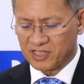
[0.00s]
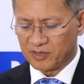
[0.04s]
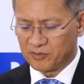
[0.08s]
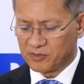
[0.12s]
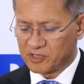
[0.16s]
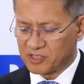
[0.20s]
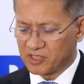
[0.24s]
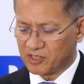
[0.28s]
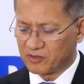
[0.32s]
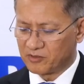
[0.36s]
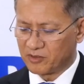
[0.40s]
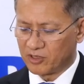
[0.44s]

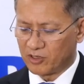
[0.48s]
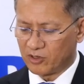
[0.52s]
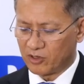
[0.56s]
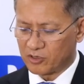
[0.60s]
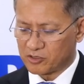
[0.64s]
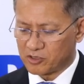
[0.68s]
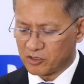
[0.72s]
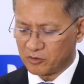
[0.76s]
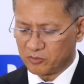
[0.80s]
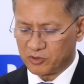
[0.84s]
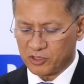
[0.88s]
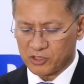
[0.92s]
Commission will
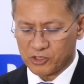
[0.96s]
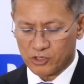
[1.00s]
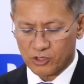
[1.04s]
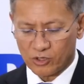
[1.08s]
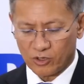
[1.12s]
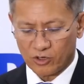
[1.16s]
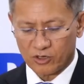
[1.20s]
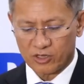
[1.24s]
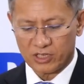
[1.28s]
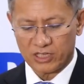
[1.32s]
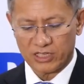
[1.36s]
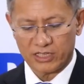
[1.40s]
also be
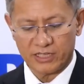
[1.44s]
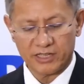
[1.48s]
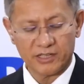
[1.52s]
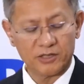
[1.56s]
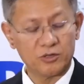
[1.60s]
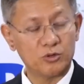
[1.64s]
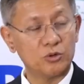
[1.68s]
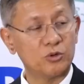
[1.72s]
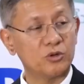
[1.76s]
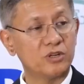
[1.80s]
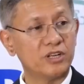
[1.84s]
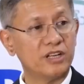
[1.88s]
shortly
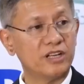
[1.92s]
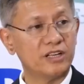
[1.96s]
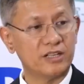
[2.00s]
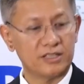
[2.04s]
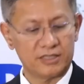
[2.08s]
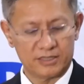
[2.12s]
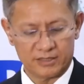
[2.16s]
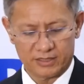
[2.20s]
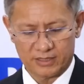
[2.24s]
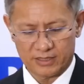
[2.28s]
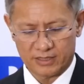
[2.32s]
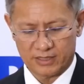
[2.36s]
recruiting,